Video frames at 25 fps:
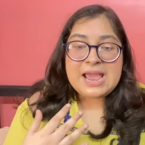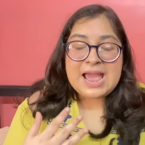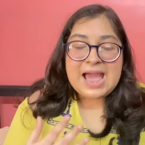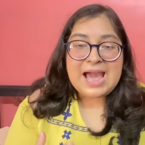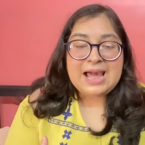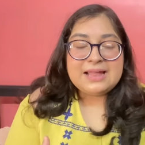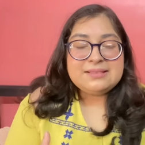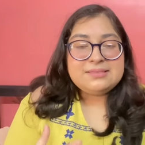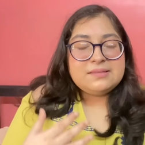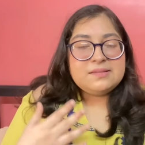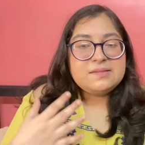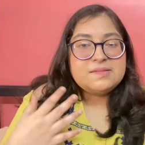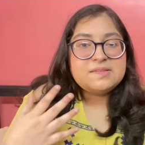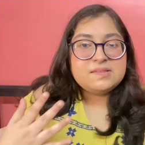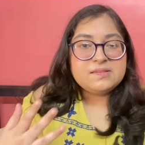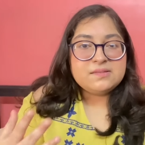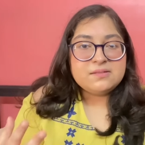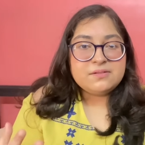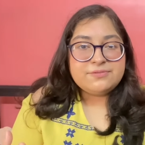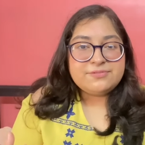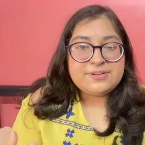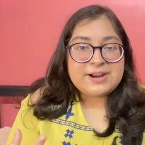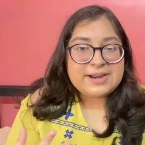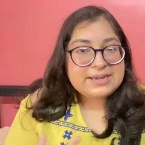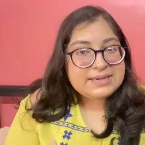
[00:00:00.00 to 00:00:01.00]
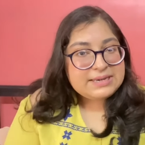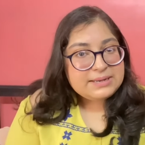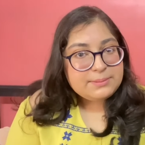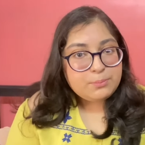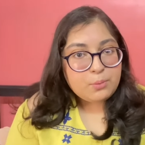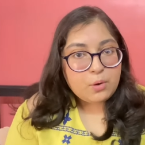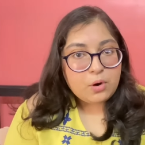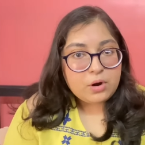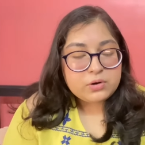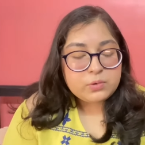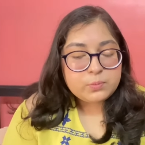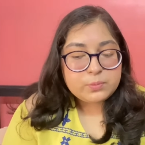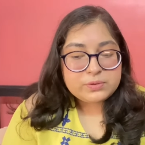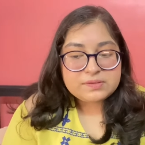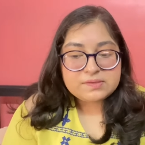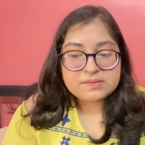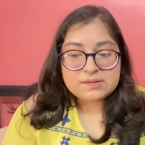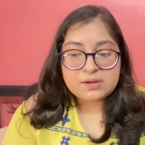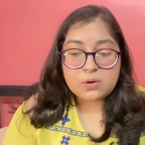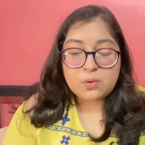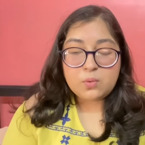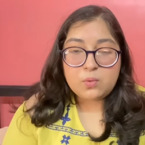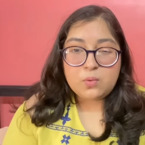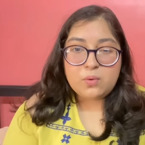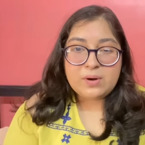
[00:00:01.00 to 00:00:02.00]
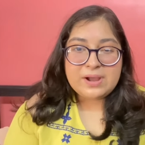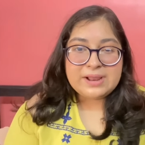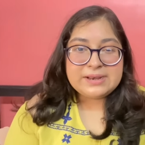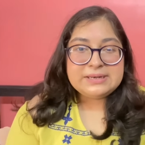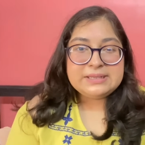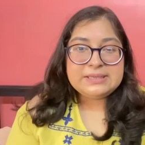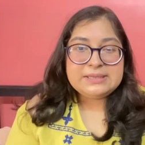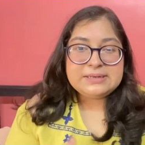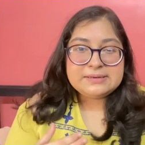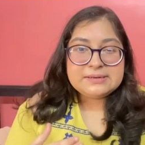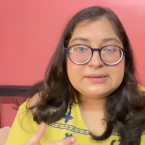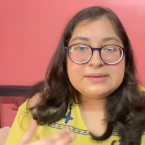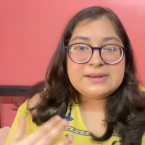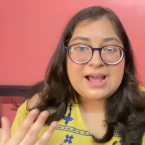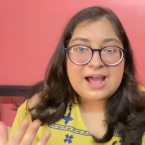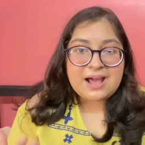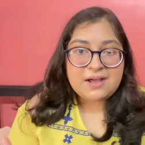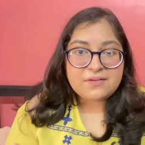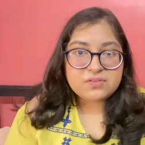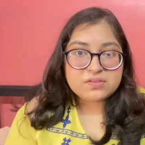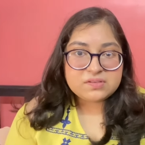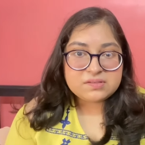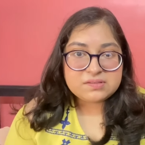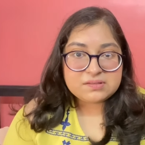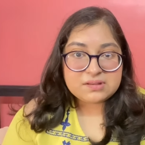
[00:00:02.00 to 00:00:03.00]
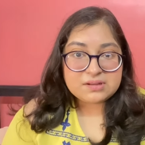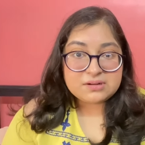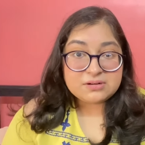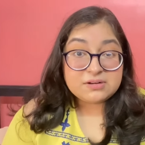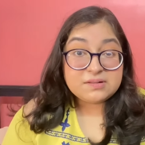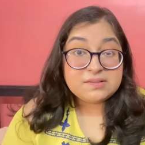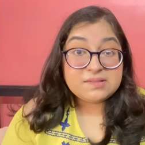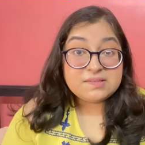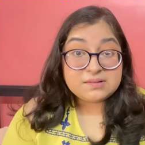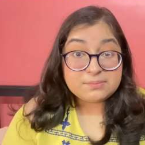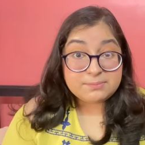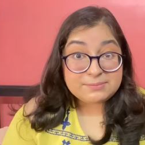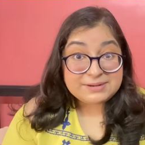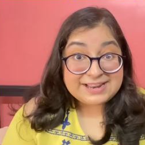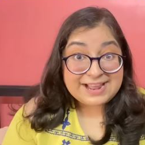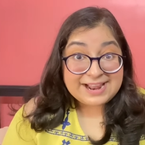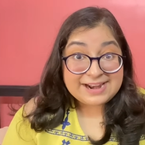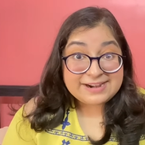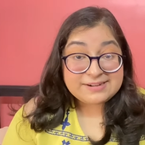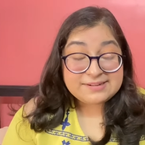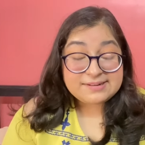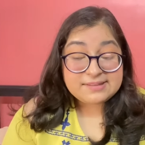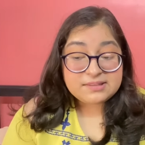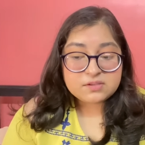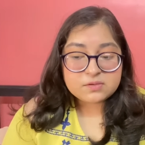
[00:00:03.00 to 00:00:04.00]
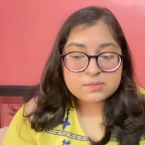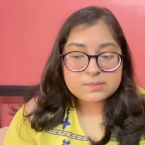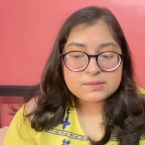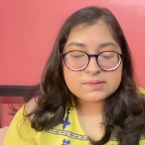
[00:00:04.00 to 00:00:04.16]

had this friendly bond with Seongho, and he did have certain similarities